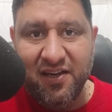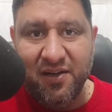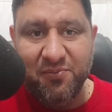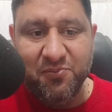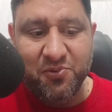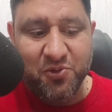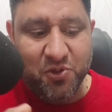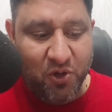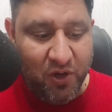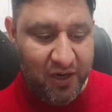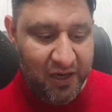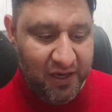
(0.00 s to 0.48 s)

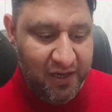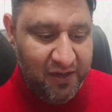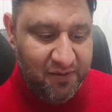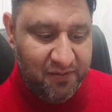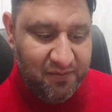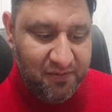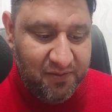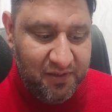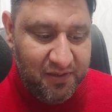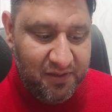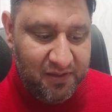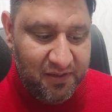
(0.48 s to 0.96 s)
I'm
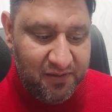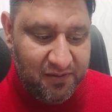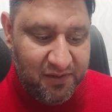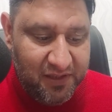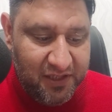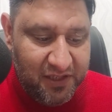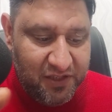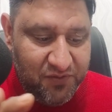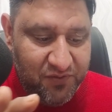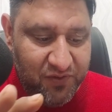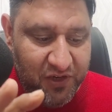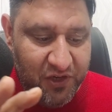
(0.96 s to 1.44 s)
sorry,
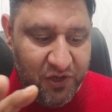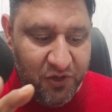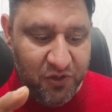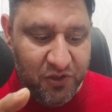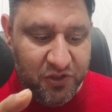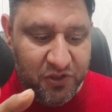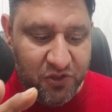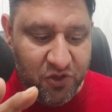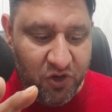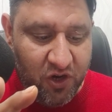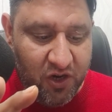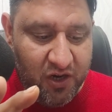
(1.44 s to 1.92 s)
this
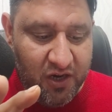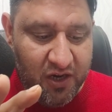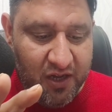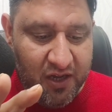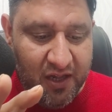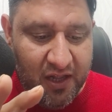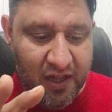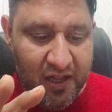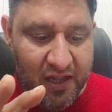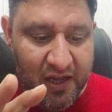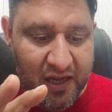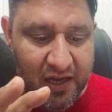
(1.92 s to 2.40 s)
video is not